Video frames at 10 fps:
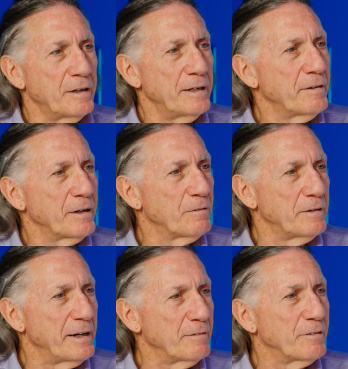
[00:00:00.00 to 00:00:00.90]
anything
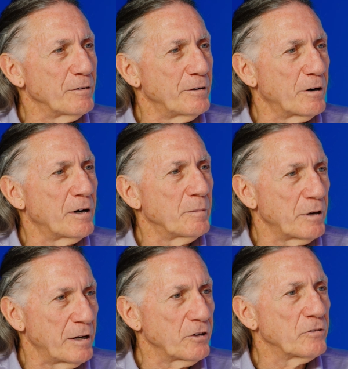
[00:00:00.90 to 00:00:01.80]
run natively on an ARM
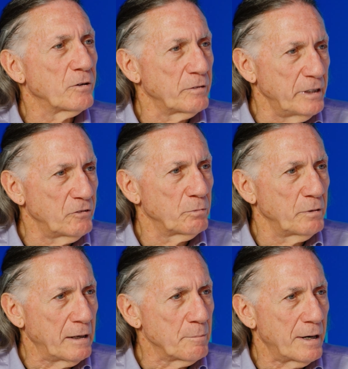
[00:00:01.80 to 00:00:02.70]
processor. It needs
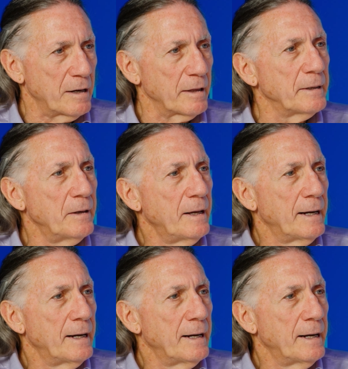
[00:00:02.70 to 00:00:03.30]
recompiling.